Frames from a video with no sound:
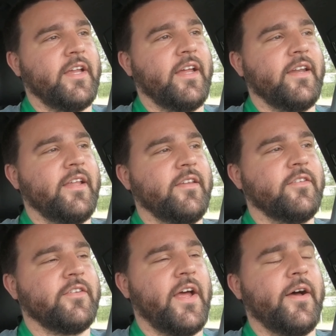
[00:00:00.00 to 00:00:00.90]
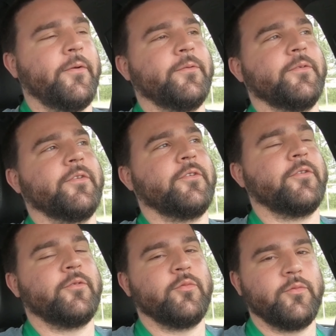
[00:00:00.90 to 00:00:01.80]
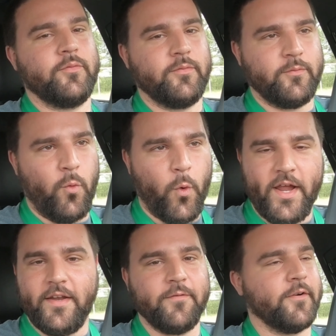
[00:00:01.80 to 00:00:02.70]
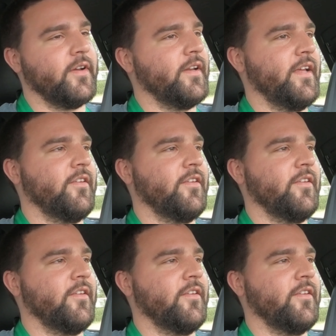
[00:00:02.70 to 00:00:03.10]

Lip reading: and it sounds way different.